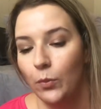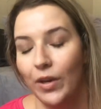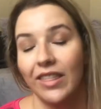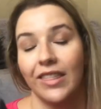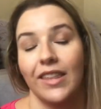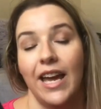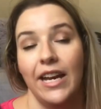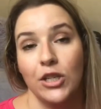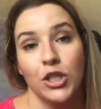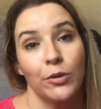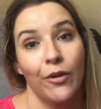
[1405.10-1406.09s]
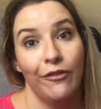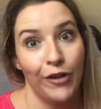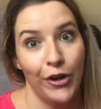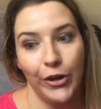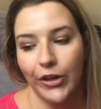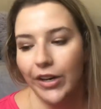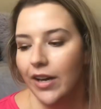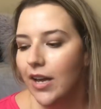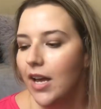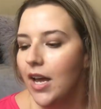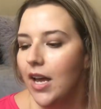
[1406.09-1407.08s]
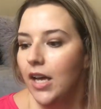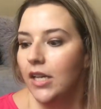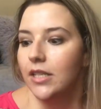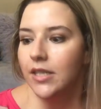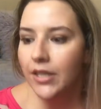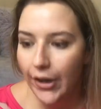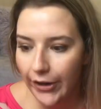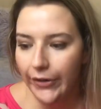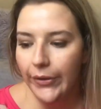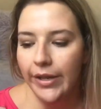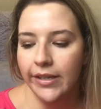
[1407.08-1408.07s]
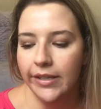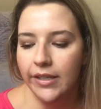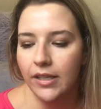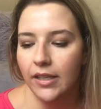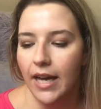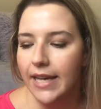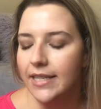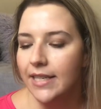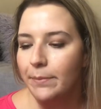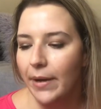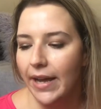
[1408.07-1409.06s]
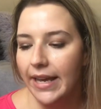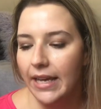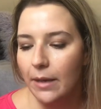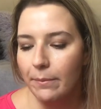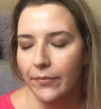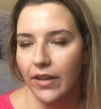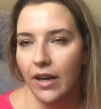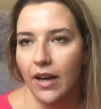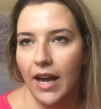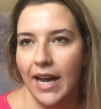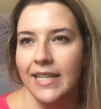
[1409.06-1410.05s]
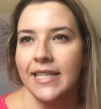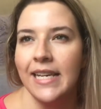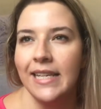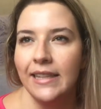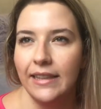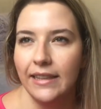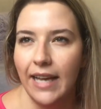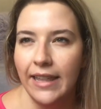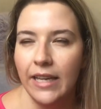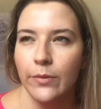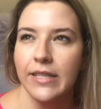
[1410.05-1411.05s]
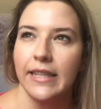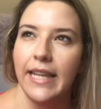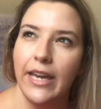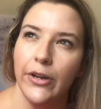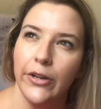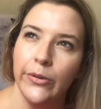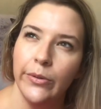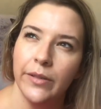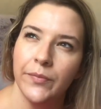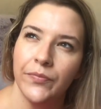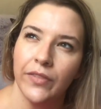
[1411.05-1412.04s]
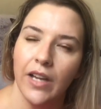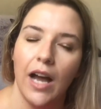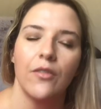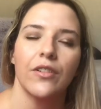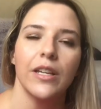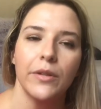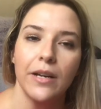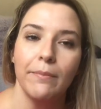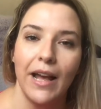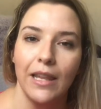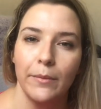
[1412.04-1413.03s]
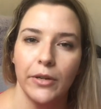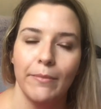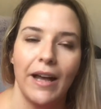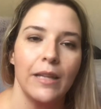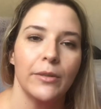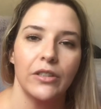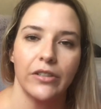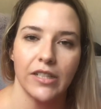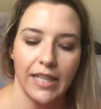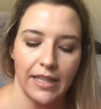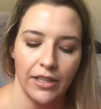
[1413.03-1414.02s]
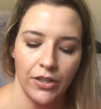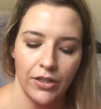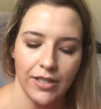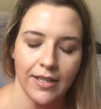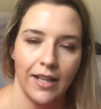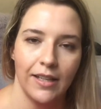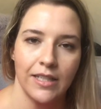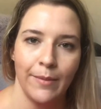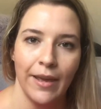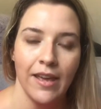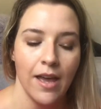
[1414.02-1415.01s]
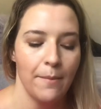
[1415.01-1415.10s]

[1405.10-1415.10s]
with an issue of Vogue. So I ended up buying, I had seen, I think it was Leo. I really wanted Malibu. Malibu looked like the cutest color to me,